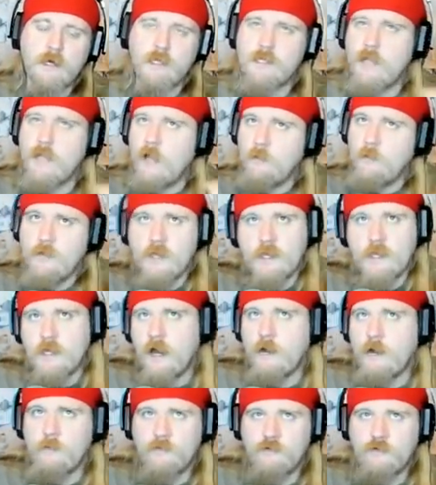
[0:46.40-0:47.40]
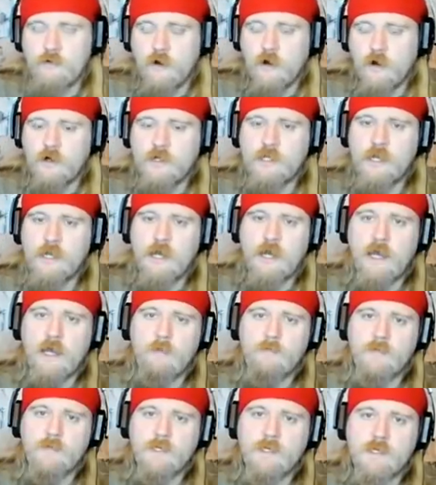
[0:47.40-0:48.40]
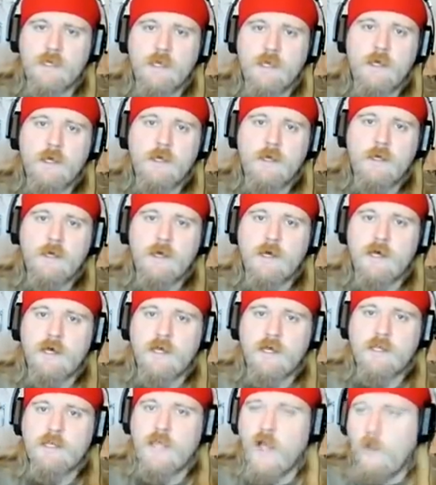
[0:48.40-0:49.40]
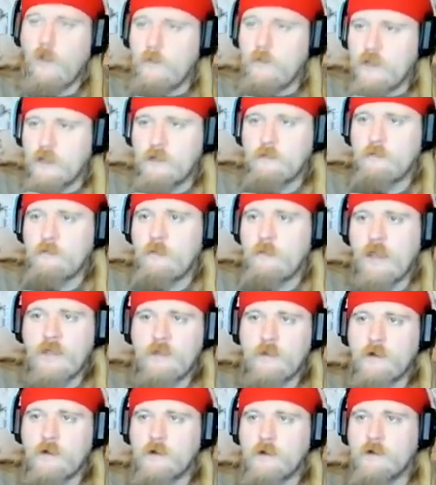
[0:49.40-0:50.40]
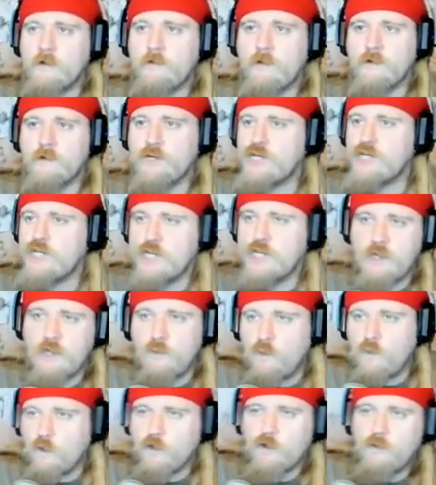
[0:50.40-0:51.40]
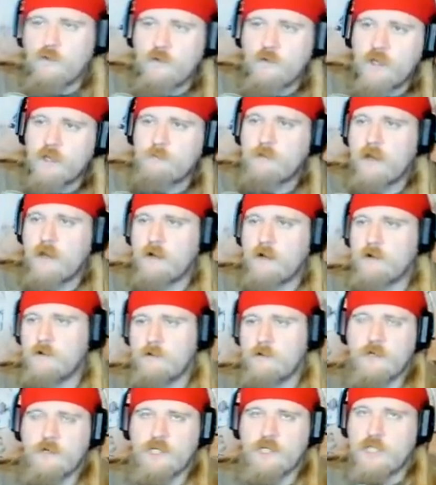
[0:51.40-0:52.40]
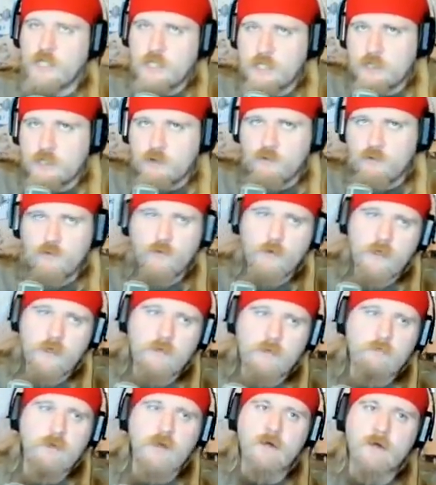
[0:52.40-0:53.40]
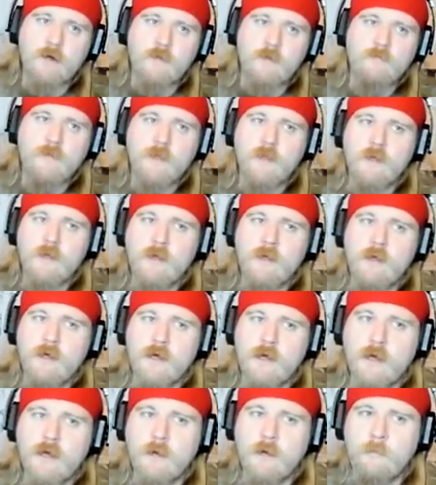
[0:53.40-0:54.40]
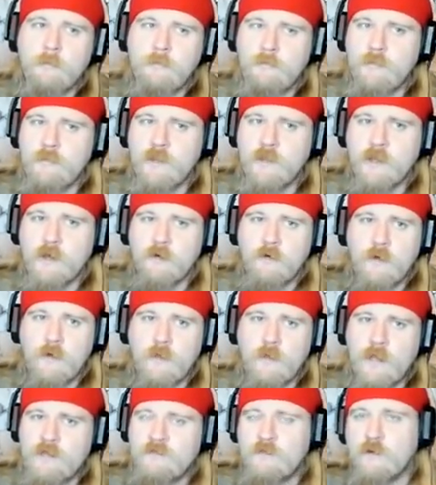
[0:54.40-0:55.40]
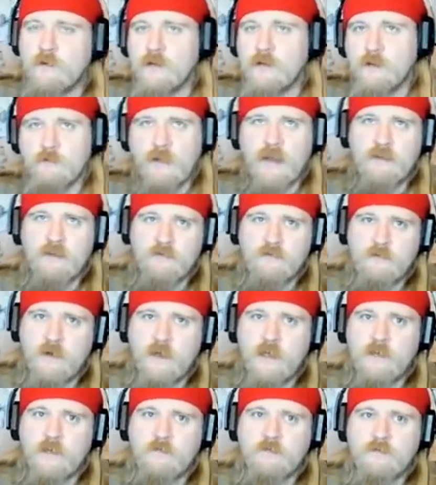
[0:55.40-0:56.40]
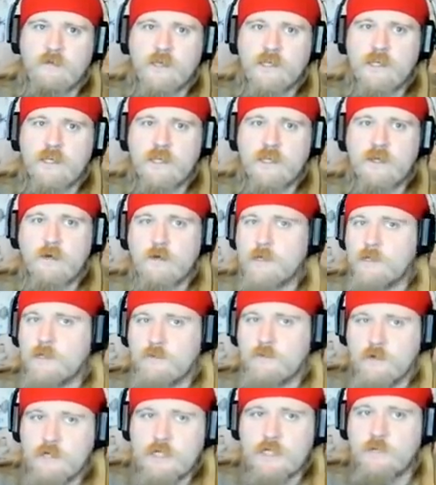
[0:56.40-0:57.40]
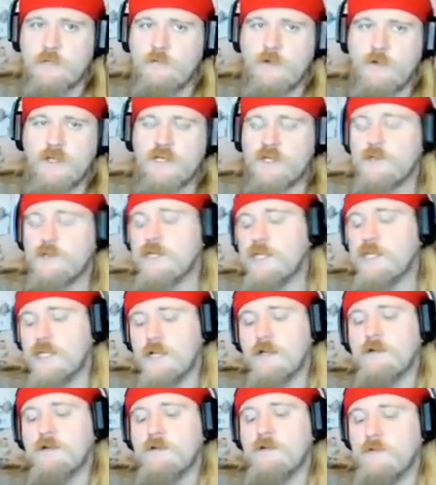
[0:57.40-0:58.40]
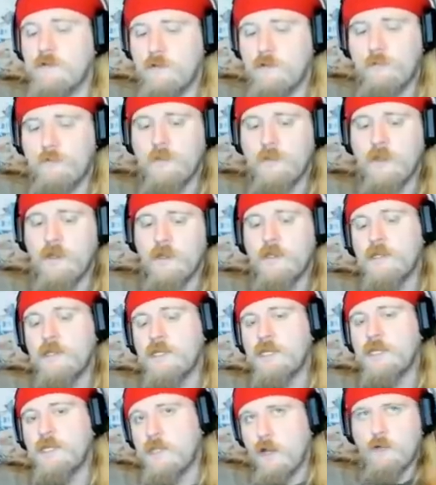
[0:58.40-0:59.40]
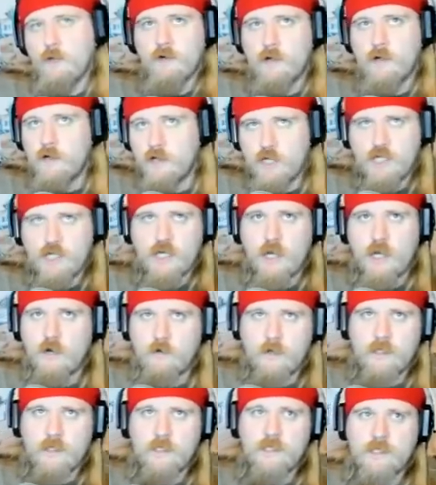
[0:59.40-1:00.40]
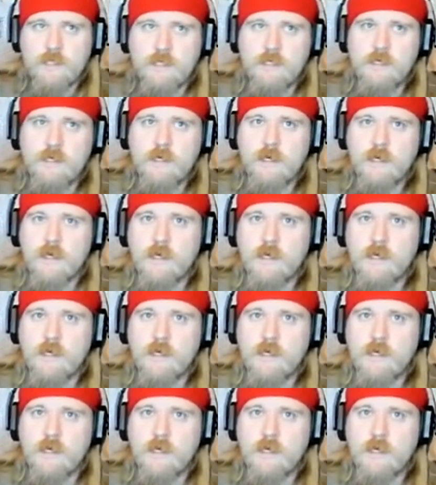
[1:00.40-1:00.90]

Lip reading: tell me it got them through hard times, tell me it made their shitty work week better, their shitty school week better. And that's very gratifying for us to hear, because we're just a bunch of cynical stoner degenerates